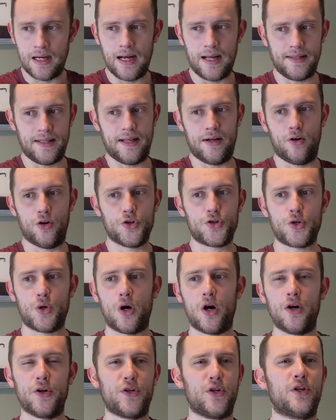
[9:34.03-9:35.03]
And then also
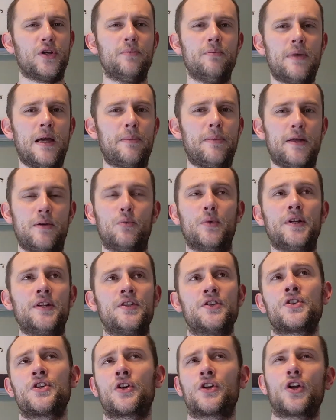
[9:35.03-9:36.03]
how you can maybe, when
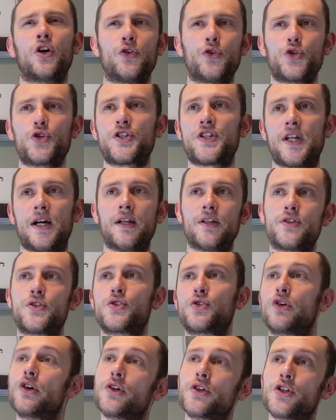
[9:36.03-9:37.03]
you start to understand
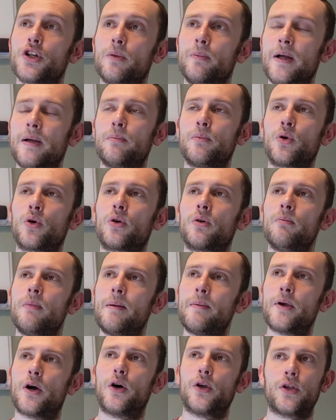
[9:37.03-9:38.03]
structure a bit more,
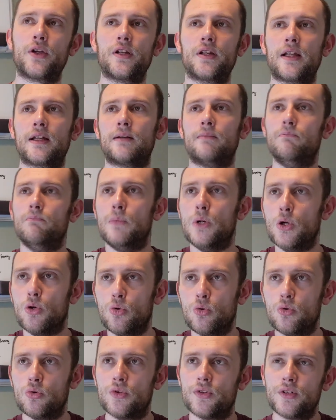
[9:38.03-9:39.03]
maybe how you can like
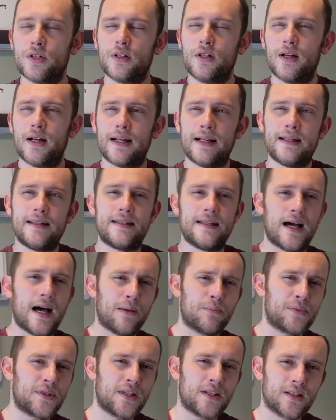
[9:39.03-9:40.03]
mold and
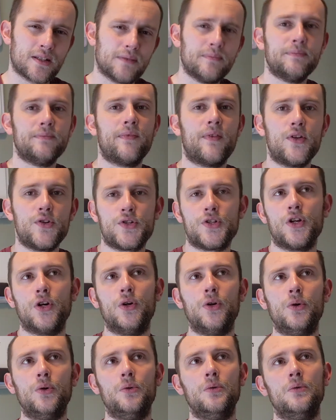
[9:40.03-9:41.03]
adapt it.
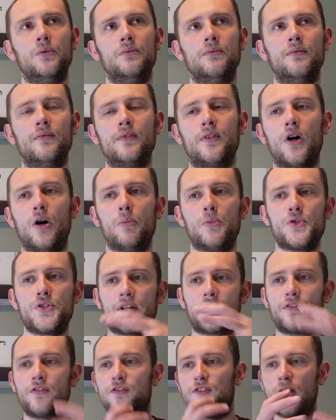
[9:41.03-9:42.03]
So almost
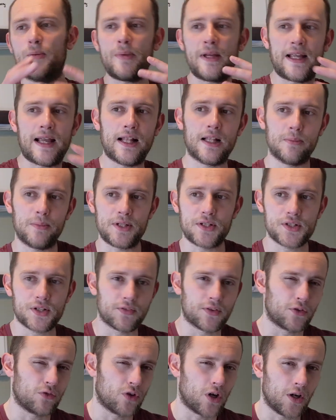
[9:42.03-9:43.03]
like flipping elements
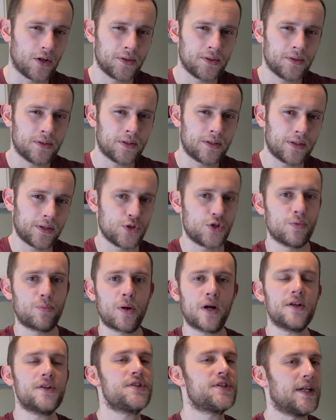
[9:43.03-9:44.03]
of it around. Because you've
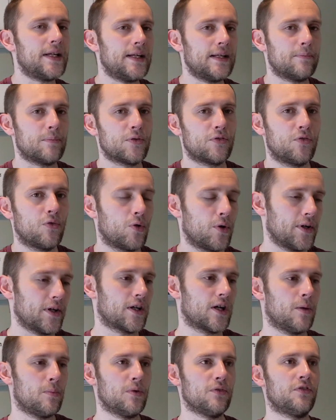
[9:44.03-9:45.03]
probably seen it before in a
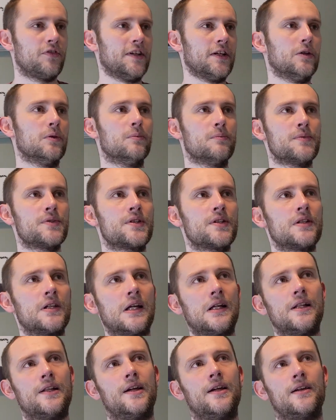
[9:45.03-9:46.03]
couple films.
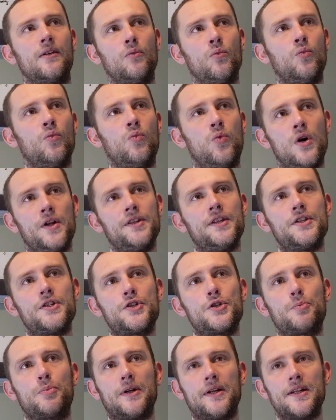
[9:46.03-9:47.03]
Like one that
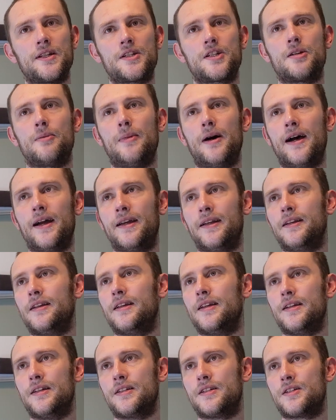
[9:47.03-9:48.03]
springs to mind
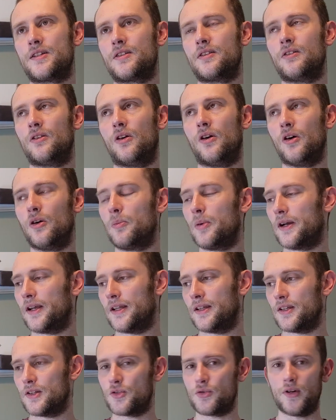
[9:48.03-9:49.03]
is, I hope I
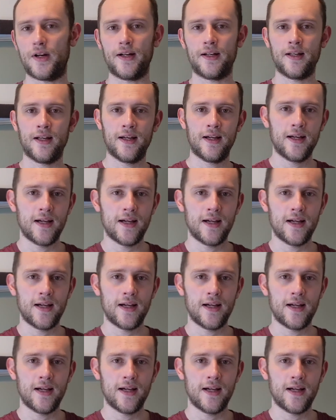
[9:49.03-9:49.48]
get this right,